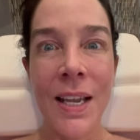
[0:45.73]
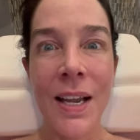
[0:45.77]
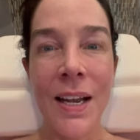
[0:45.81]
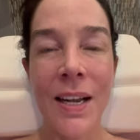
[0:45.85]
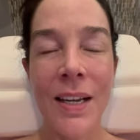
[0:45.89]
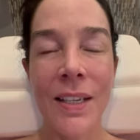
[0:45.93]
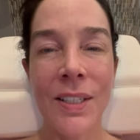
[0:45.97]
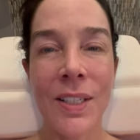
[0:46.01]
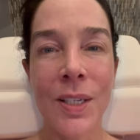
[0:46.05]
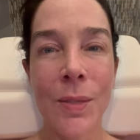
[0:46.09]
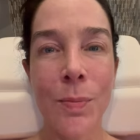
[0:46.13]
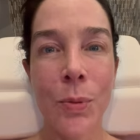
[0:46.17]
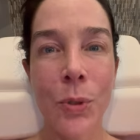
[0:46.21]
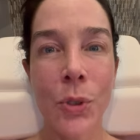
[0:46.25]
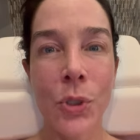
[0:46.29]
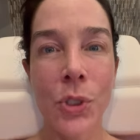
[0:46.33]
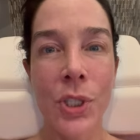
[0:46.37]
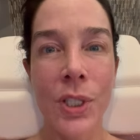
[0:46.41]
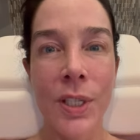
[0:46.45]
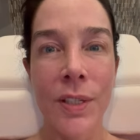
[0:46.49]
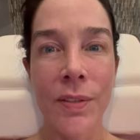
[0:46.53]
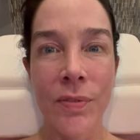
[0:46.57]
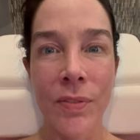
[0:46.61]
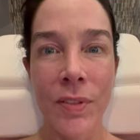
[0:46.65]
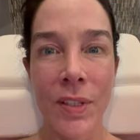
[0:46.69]
a deeper
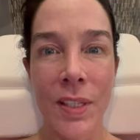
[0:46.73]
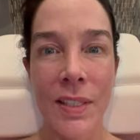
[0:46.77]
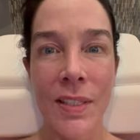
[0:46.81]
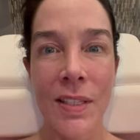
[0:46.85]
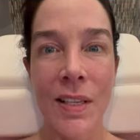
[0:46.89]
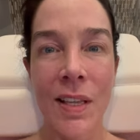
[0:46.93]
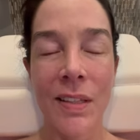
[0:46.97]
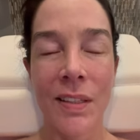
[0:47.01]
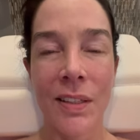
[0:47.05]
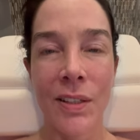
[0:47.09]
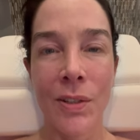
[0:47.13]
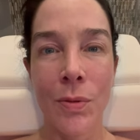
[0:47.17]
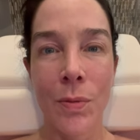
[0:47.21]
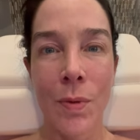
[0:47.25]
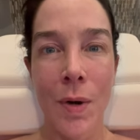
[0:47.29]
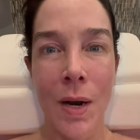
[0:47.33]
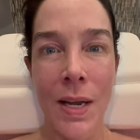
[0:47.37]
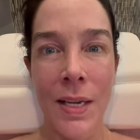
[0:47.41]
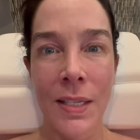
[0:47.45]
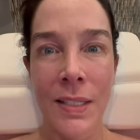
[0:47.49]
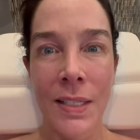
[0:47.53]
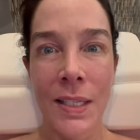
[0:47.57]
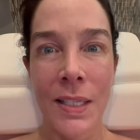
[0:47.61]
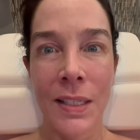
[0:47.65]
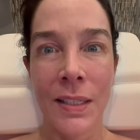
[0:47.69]
shift that's on the
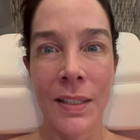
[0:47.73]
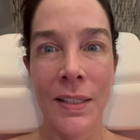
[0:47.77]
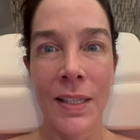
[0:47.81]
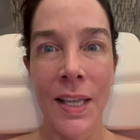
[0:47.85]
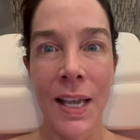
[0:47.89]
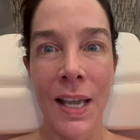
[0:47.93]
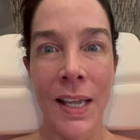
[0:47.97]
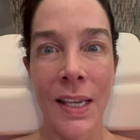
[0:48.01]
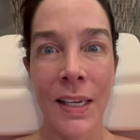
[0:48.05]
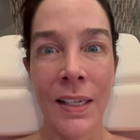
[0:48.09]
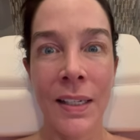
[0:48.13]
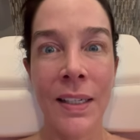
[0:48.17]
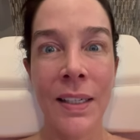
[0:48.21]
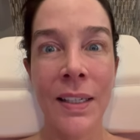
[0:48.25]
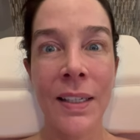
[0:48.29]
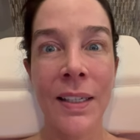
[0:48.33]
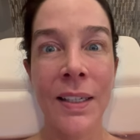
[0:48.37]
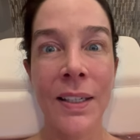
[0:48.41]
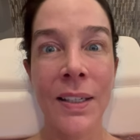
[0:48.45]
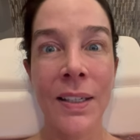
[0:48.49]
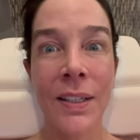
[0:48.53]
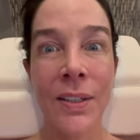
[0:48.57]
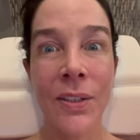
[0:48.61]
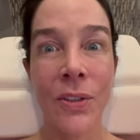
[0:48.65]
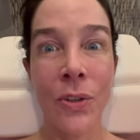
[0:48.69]
horizon that
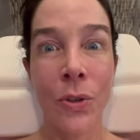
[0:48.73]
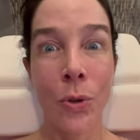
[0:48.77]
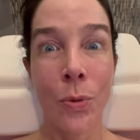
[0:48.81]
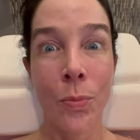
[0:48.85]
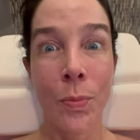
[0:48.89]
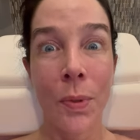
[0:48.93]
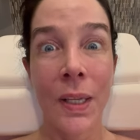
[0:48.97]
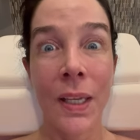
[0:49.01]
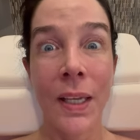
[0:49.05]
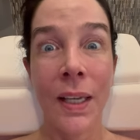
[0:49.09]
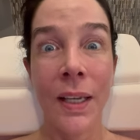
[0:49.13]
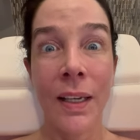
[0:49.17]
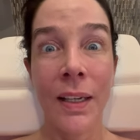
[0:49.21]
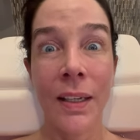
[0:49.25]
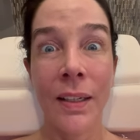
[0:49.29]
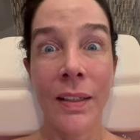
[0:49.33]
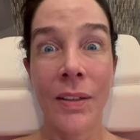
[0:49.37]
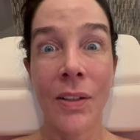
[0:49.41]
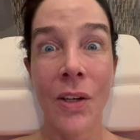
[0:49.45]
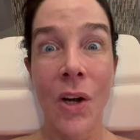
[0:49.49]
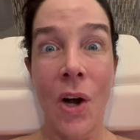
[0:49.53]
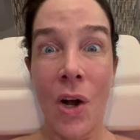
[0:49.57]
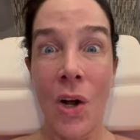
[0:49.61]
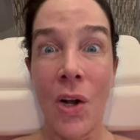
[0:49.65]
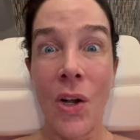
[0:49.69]
you're being
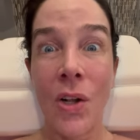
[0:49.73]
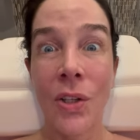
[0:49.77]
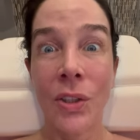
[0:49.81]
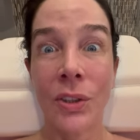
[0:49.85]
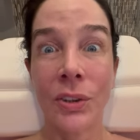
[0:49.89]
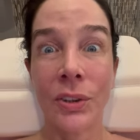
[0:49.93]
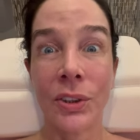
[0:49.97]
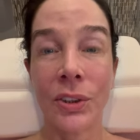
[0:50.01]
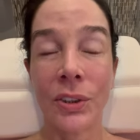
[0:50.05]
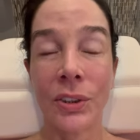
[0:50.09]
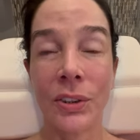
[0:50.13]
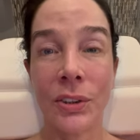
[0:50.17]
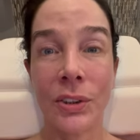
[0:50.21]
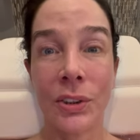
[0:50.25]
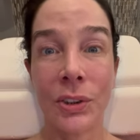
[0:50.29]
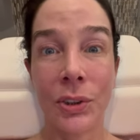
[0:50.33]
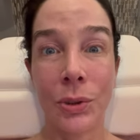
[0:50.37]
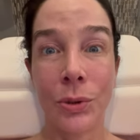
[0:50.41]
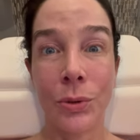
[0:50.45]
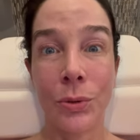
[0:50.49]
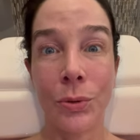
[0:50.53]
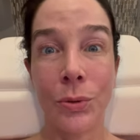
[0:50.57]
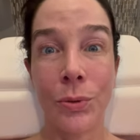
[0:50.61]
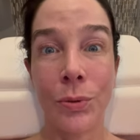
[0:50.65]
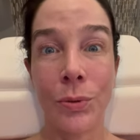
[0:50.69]
called
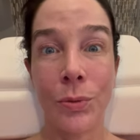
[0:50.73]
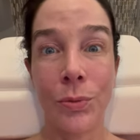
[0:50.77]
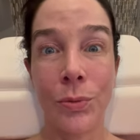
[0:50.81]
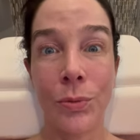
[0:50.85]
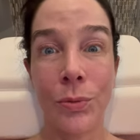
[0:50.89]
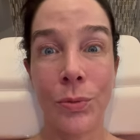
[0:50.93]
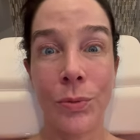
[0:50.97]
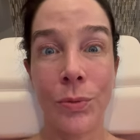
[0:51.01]
to